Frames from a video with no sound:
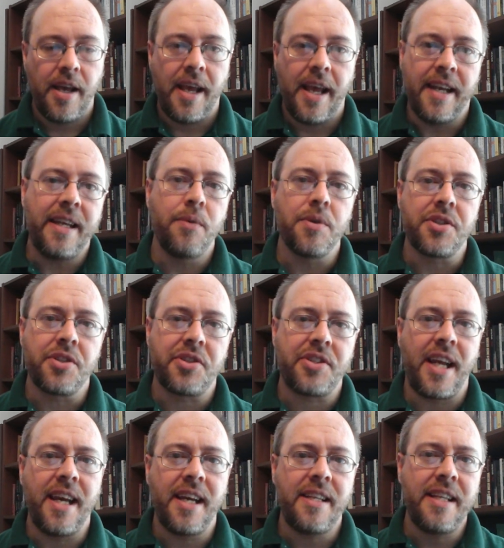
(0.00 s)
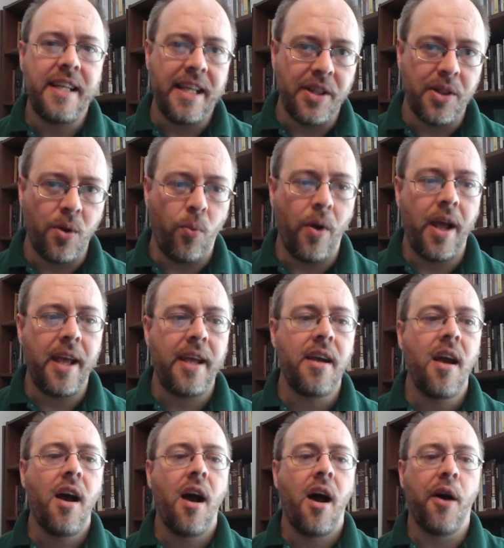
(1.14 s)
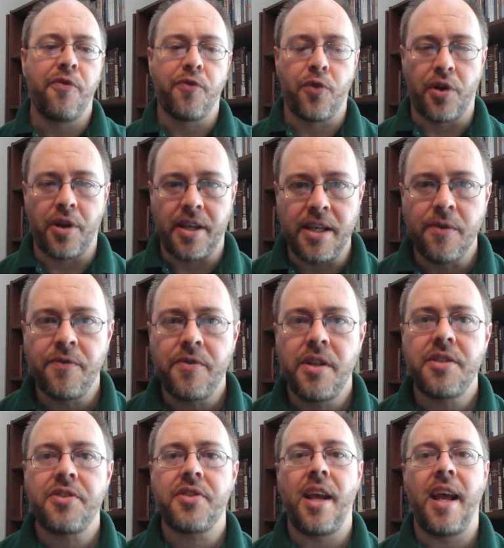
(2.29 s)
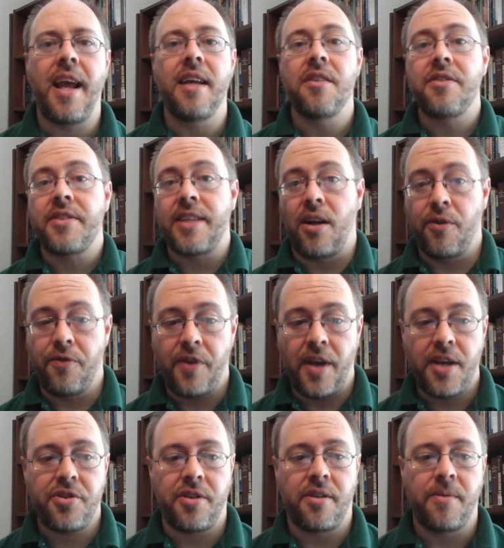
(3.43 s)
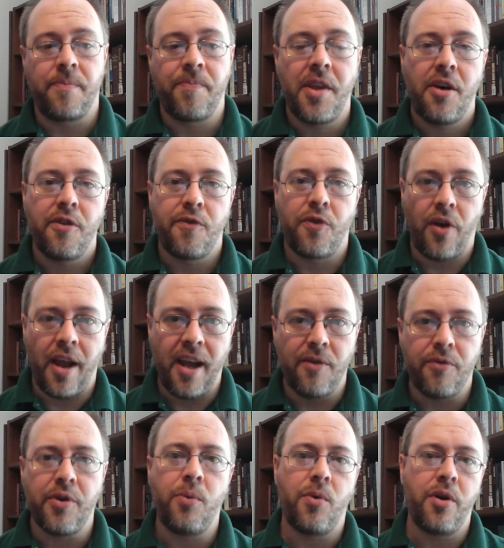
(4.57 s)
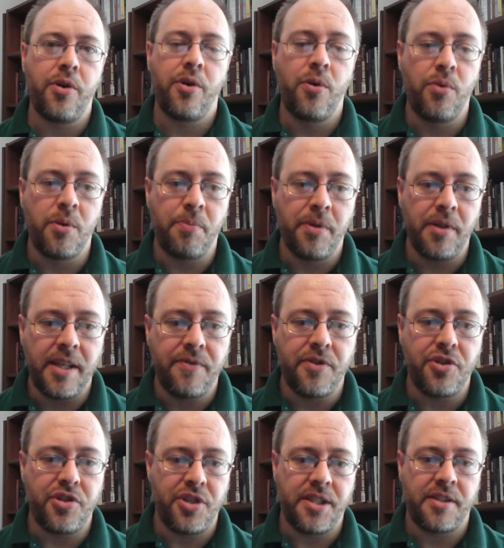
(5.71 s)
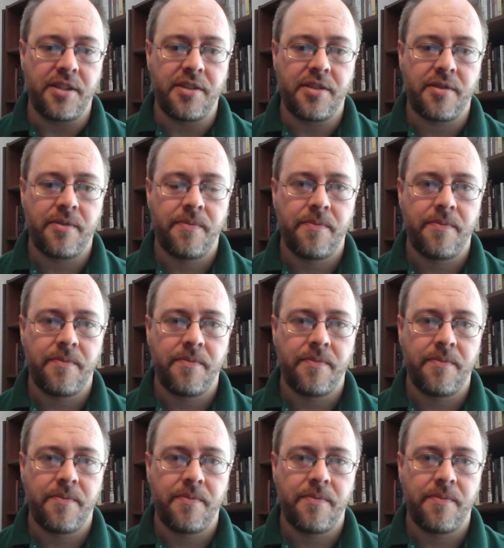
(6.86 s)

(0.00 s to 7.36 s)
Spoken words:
and he was standing in the way of forgiveness and salvation for everyone who would believe in Jesus.